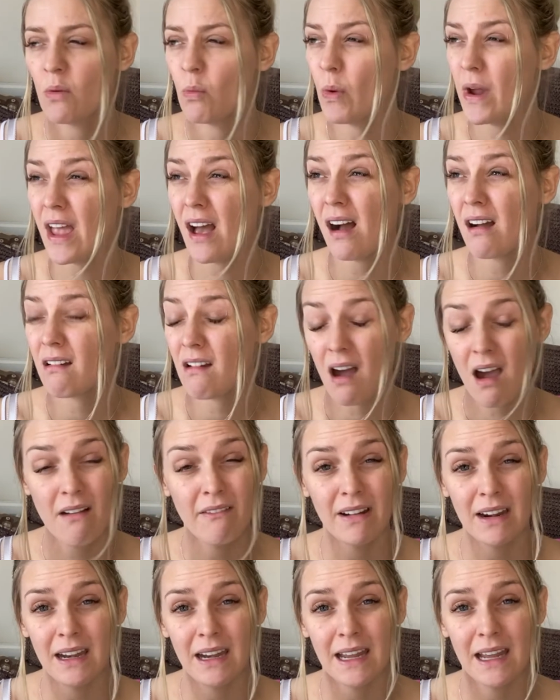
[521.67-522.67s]
We are
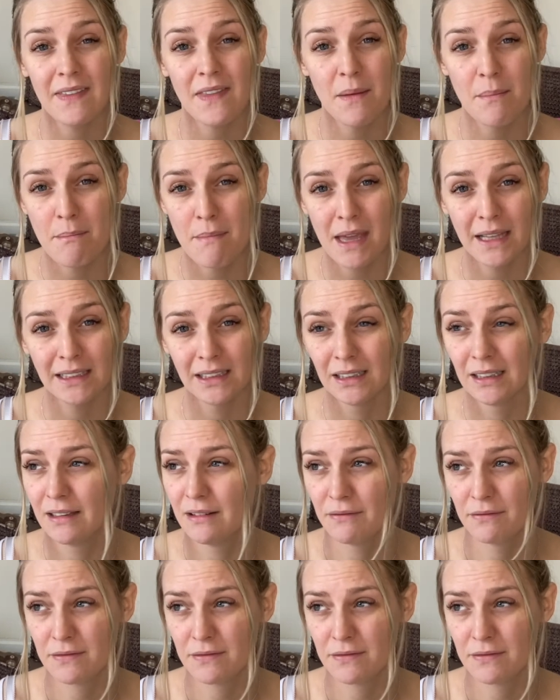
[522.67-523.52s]
currently in the middle of